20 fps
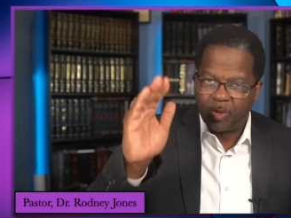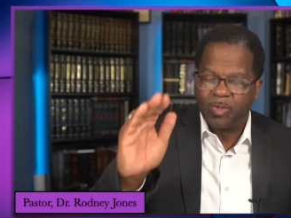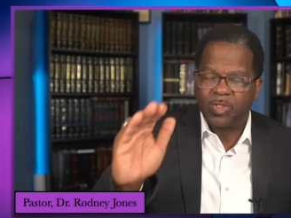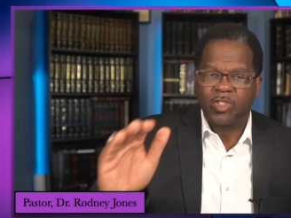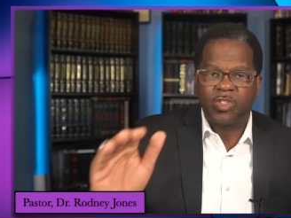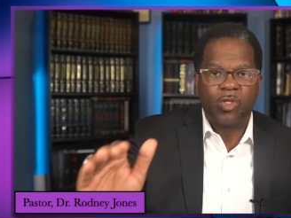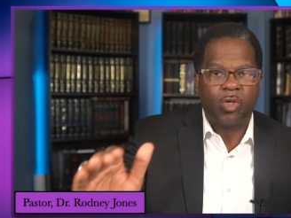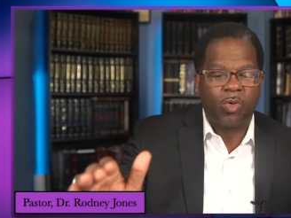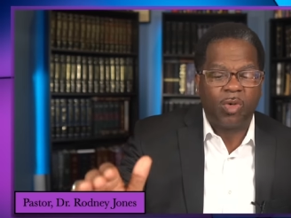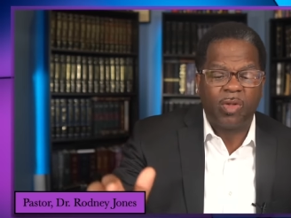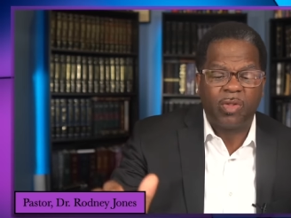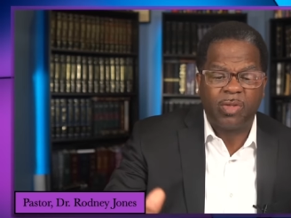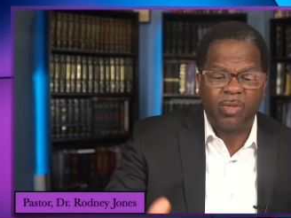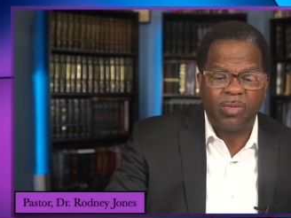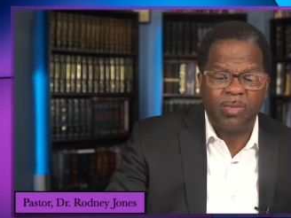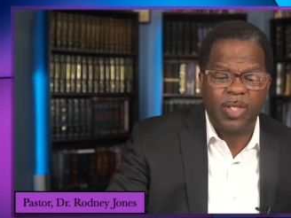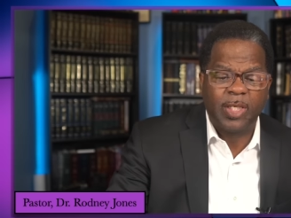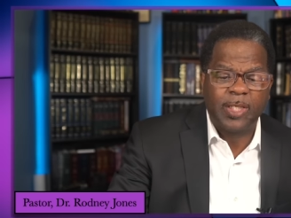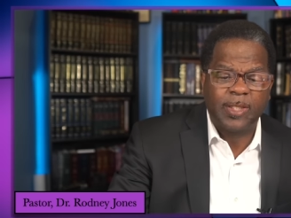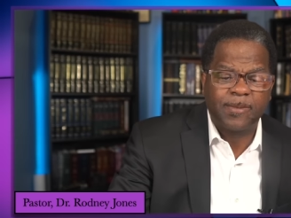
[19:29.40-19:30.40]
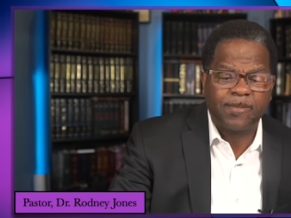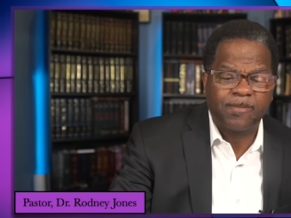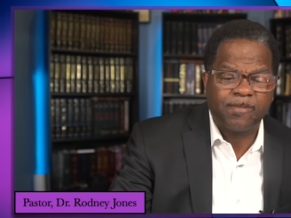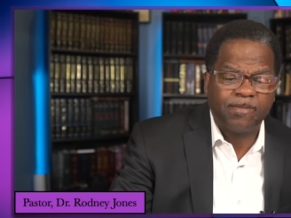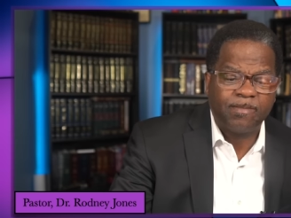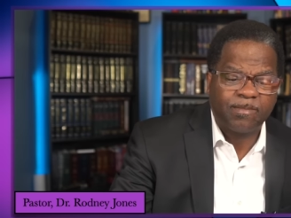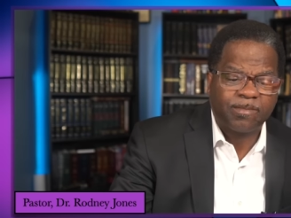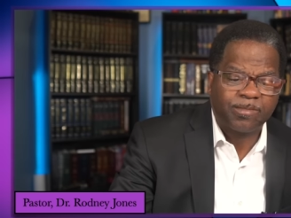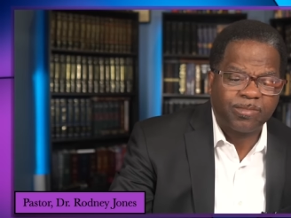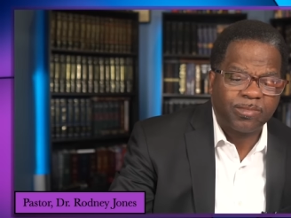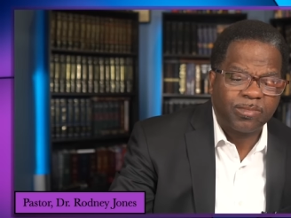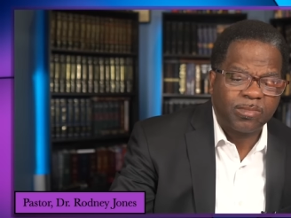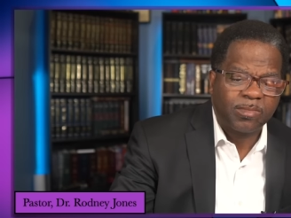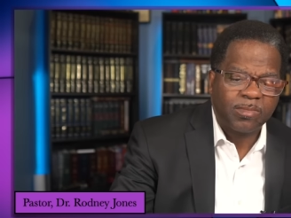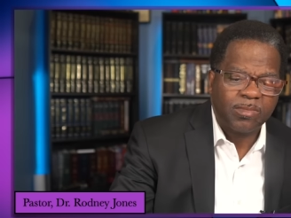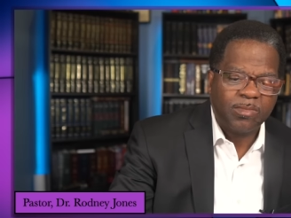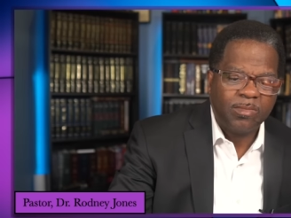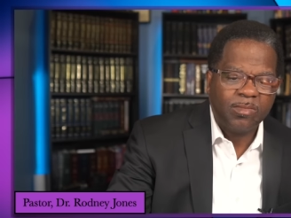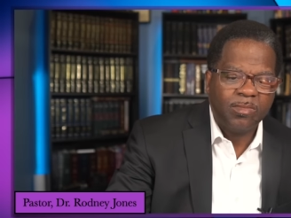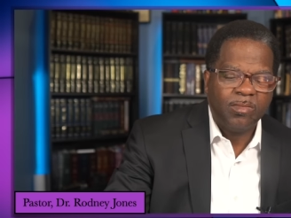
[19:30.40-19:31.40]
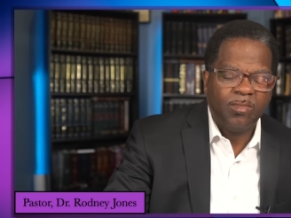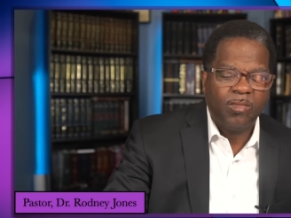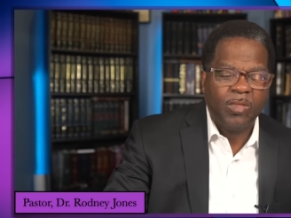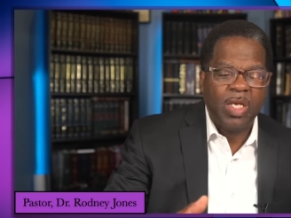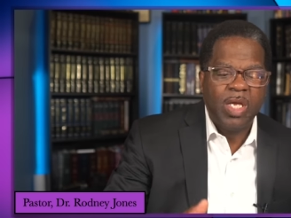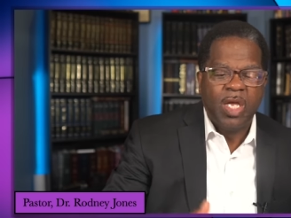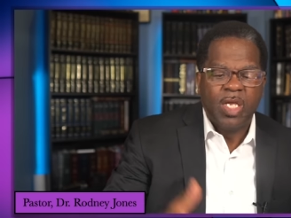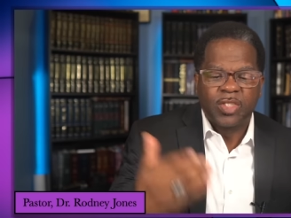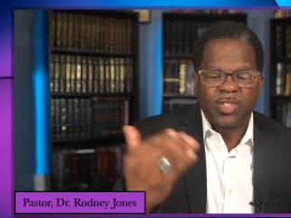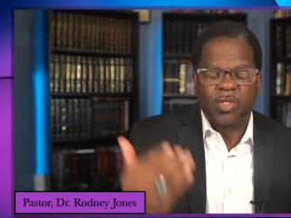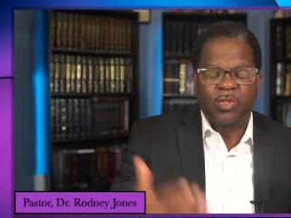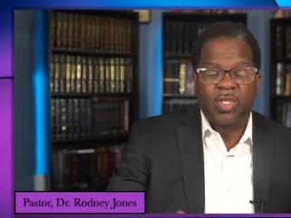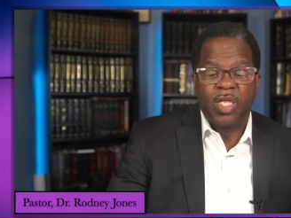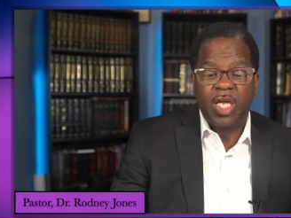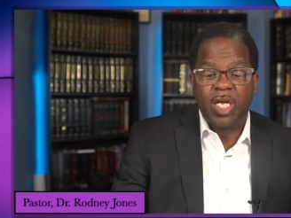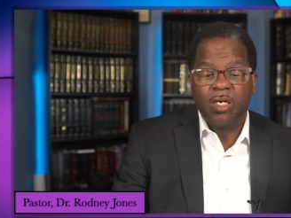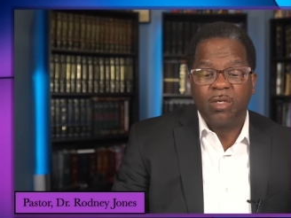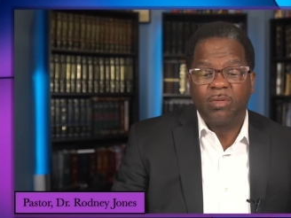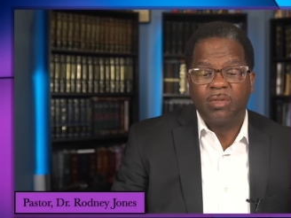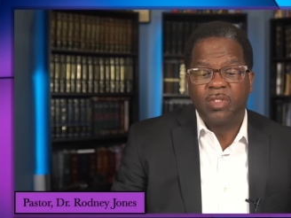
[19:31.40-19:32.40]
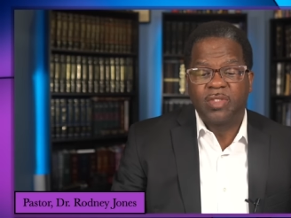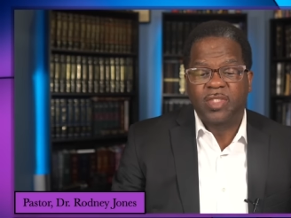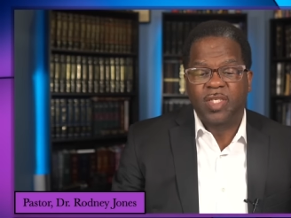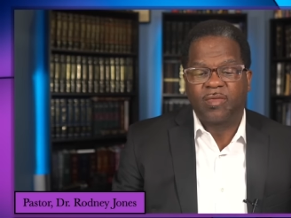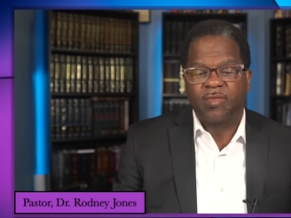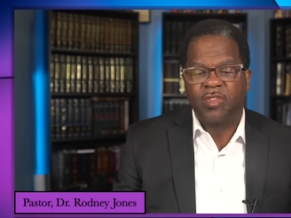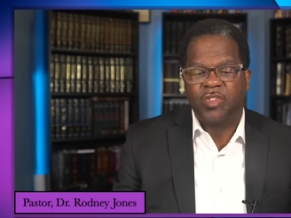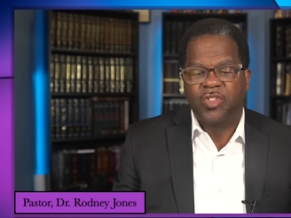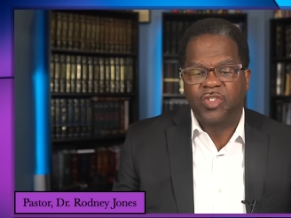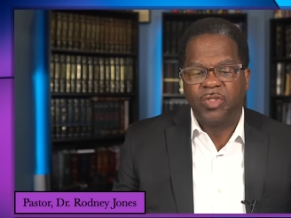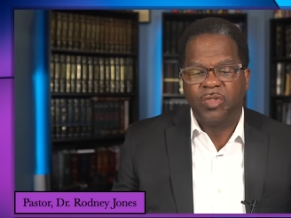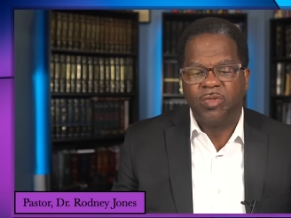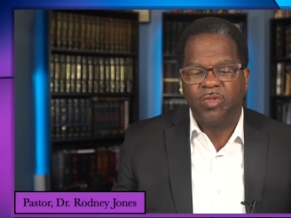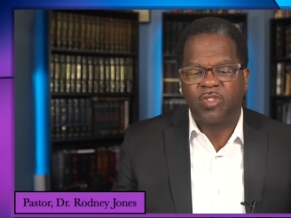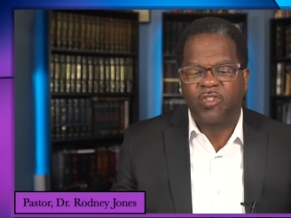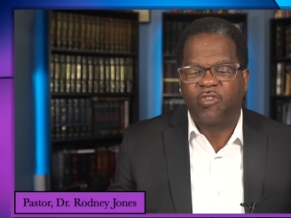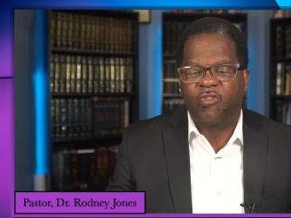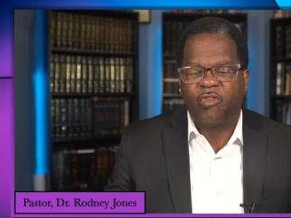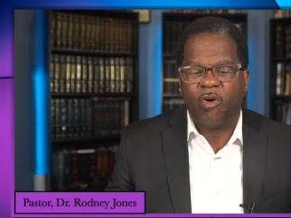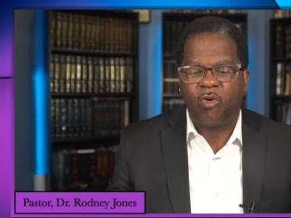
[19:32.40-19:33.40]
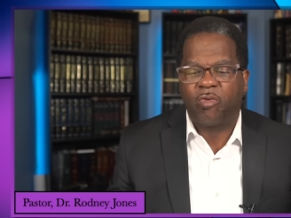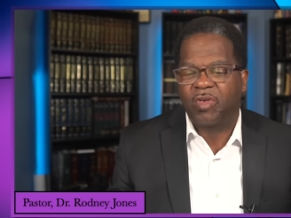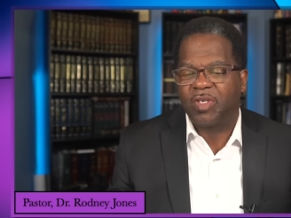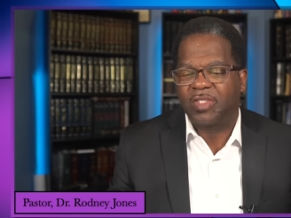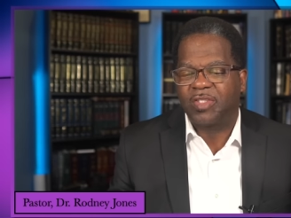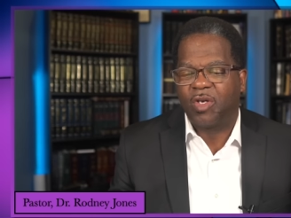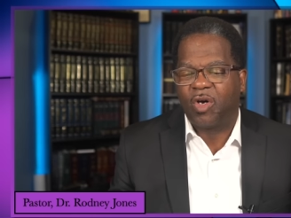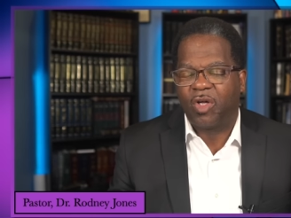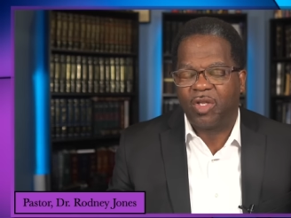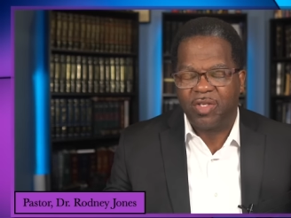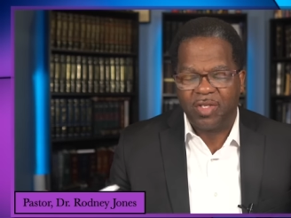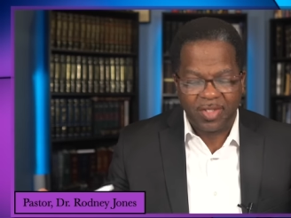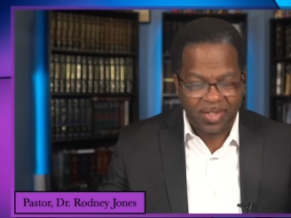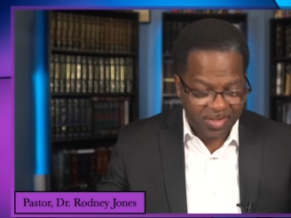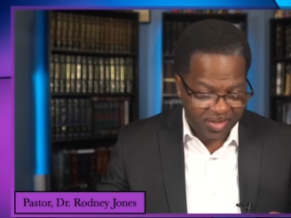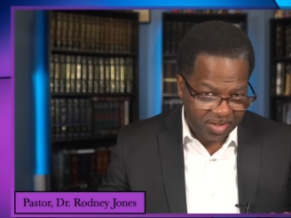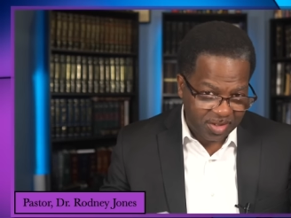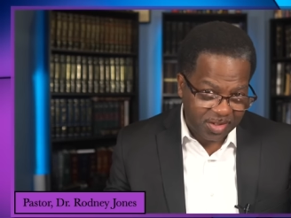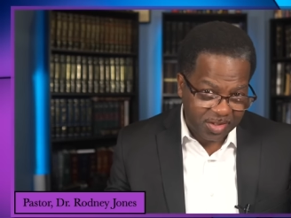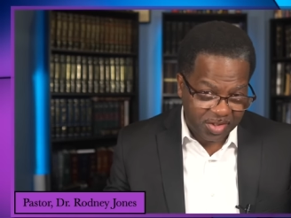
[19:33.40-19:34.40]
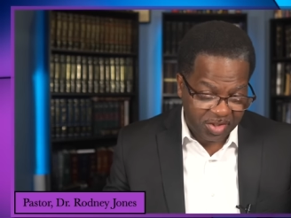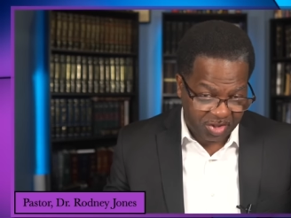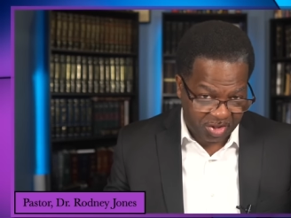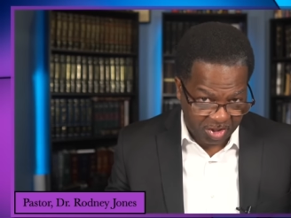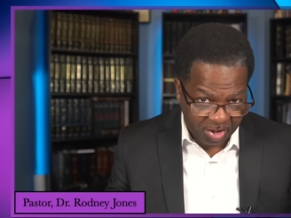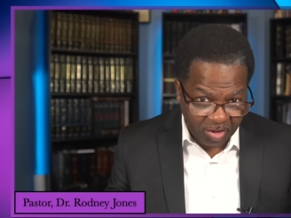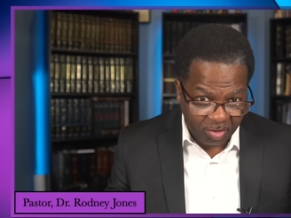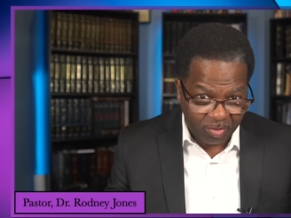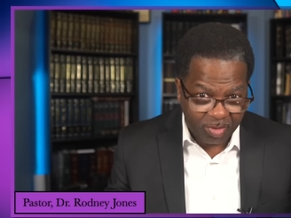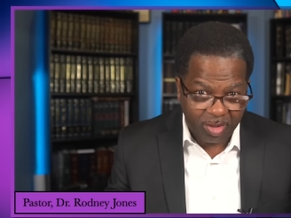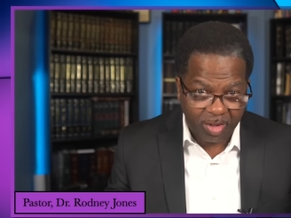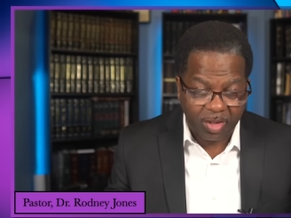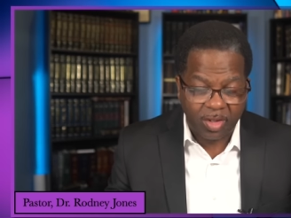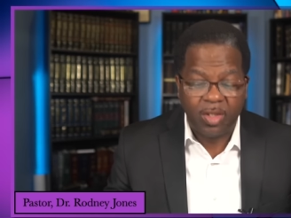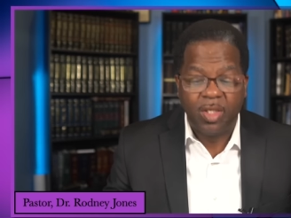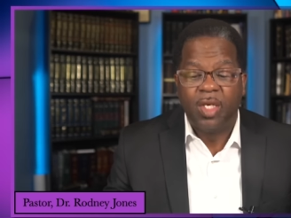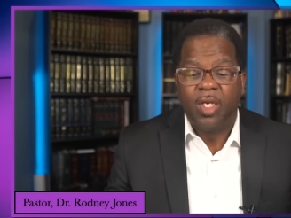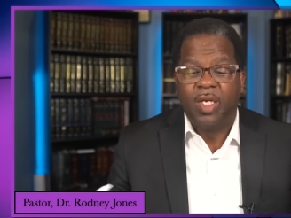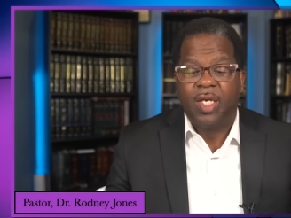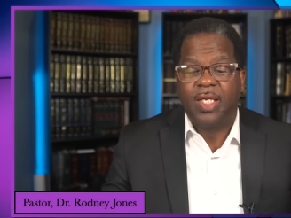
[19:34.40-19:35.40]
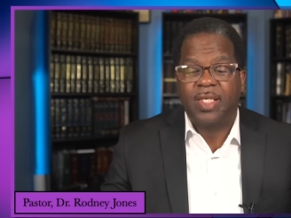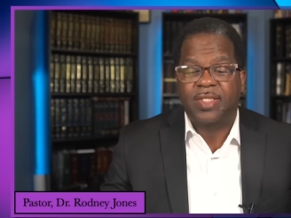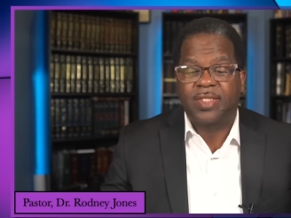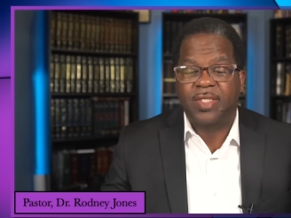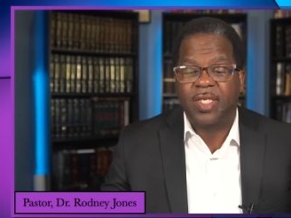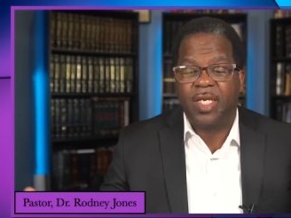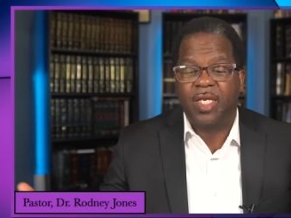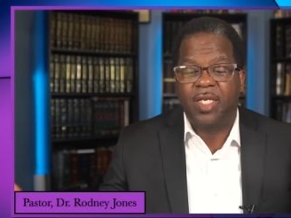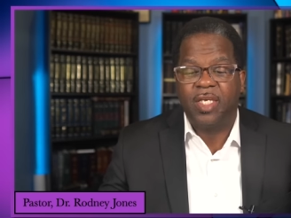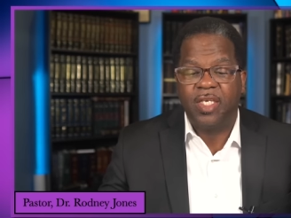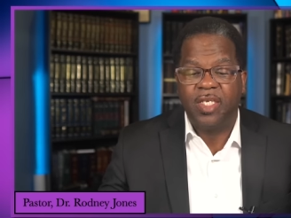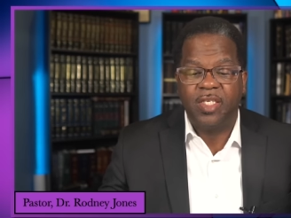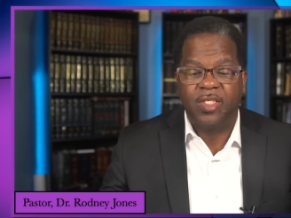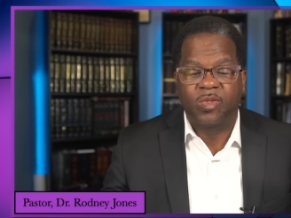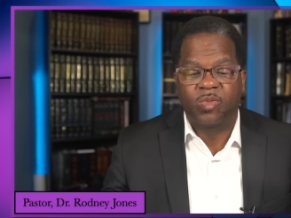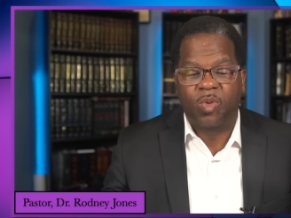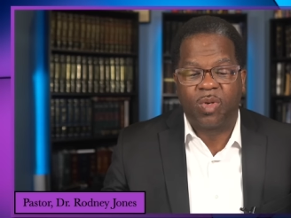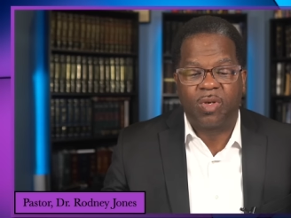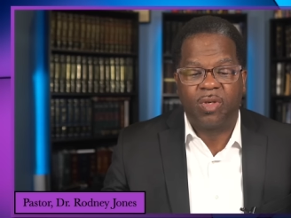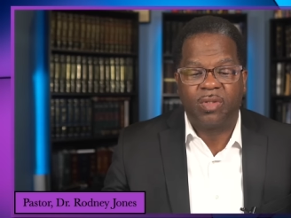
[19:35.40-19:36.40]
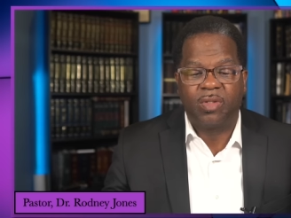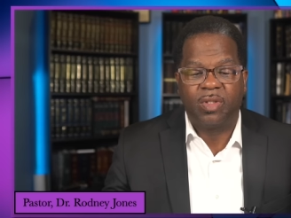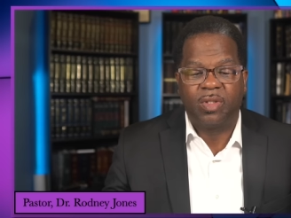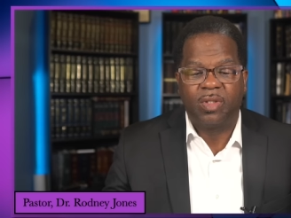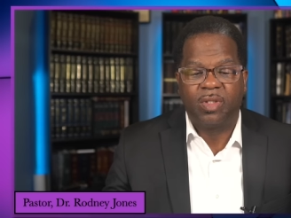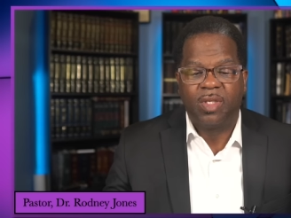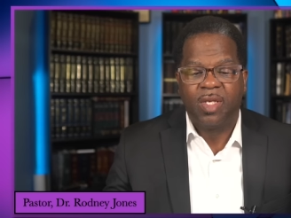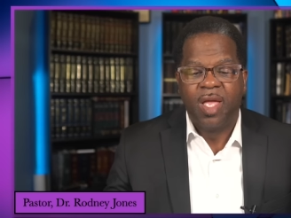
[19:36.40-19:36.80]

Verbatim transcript: There is no other way. So the elders of the Jews focused on the centurion and said he's worthy.